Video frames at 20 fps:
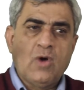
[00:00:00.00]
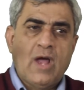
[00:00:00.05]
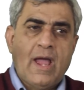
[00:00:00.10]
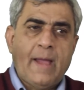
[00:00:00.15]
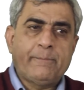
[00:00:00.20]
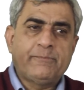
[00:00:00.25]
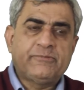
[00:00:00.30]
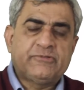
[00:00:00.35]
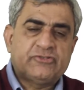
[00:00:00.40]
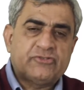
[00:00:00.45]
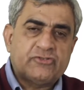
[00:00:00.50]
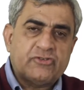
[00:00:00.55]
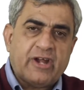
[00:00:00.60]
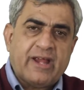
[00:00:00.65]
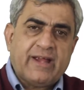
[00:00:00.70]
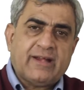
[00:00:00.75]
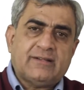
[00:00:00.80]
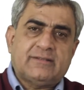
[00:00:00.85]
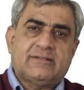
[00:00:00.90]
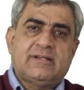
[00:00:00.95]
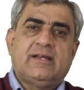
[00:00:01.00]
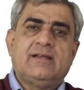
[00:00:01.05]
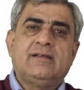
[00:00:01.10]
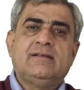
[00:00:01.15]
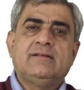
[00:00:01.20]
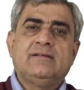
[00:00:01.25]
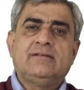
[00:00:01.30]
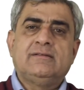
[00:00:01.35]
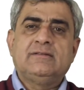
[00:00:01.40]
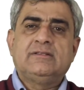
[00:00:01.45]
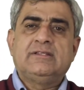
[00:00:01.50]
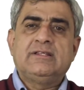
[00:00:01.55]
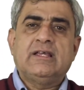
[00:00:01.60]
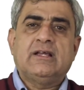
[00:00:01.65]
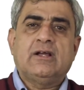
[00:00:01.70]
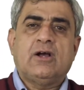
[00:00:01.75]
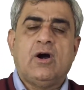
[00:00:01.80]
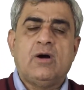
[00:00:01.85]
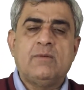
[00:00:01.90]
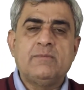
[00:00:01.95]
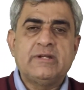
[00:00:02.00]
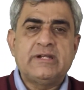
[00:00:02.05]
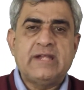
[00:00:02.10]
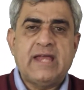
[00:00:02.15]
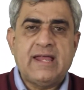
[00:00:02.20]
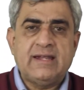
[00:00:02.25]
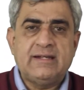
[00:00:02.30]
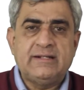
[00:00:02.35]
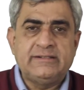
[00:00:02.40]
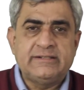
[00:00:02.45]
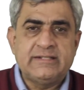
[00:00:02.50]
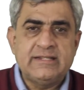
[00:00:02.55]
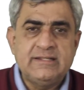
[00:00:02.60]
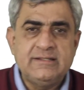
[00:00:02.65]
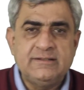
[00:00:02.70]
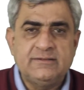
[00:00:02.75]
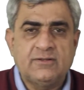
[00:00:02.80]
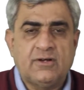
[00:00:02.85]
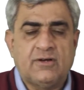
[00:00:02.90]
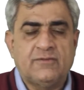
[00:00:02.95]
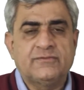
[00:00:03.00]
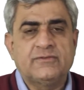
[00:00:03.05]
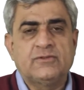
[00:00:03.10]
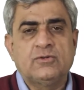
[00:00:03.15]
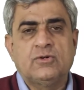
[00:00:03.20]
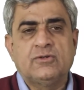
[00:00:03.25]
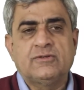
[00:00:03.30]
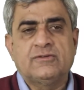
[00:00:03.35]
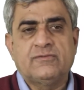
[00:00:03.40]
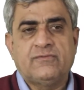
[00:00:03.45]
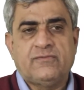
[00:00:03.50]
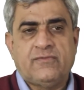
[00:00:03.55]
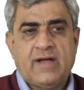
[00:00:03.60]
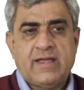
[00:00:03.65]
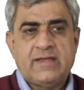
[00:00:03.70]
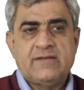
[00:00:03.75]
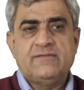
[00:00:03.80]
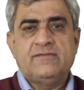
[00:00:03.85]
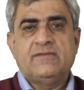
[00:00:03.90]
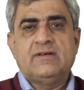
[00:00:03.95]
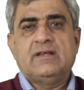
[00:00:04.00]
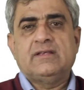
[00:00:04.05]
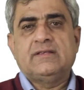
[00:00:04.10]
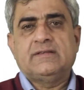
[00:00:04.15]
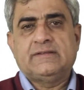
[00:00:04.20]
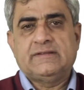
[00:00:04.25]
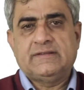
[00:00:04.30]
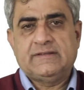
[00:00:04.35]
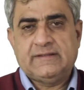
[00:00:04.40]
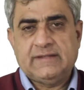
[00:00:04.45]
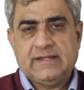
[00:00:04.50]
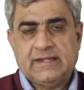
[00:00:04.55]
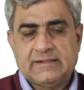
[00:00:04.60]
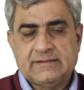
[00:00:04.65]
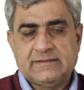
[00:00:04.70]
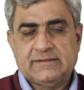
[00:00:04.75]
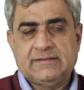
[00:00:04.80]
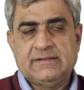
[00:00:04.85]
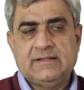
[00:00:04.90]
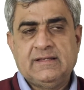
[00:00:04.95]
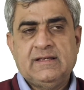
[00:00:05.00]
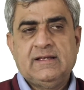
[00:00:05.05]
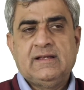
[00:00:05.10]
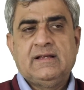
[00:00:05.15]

abstract the commonalities of those 5, 6